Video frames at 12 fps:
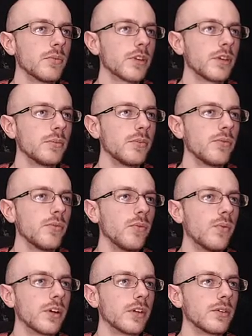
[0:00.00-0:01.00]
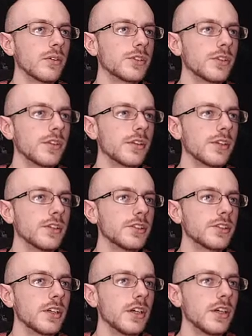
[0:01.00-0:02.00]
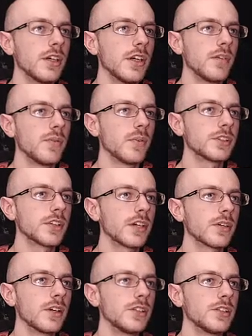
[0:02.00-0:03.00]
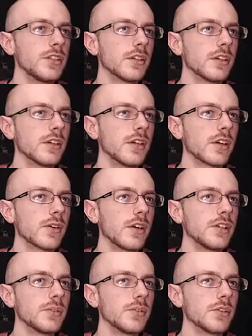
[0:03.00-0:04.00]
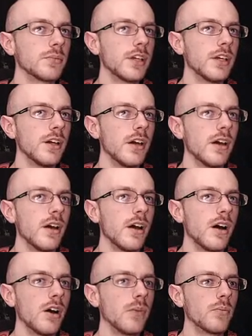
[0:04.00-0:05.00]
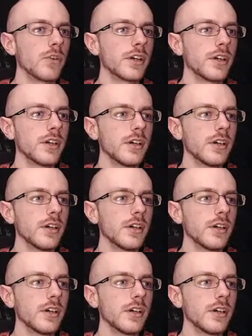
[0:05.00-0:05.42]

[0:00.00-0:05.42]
we're going to move one closer to this. If he wants to get crazy, get crazy with me. Um, we're going